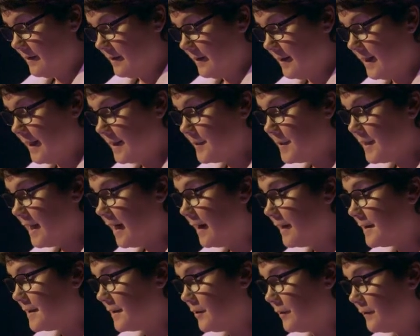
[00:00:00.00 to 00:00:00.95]
Liam
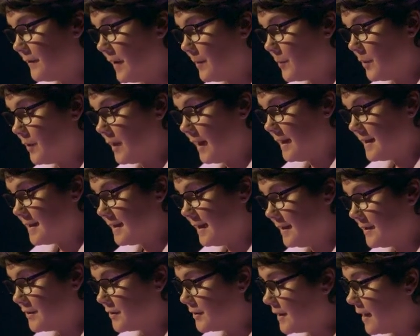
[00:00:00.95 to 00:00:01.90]
died on November
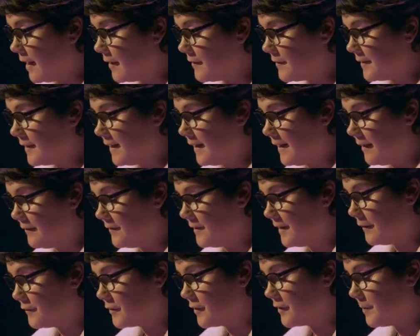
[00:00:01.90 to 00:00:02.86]
18, 2011,
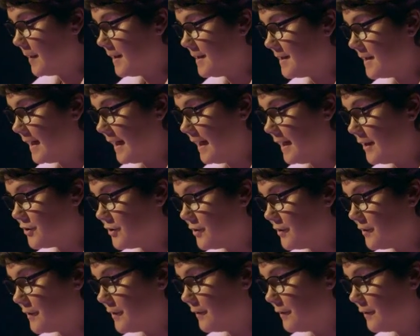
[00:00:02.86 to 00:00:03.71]
after spending 8 years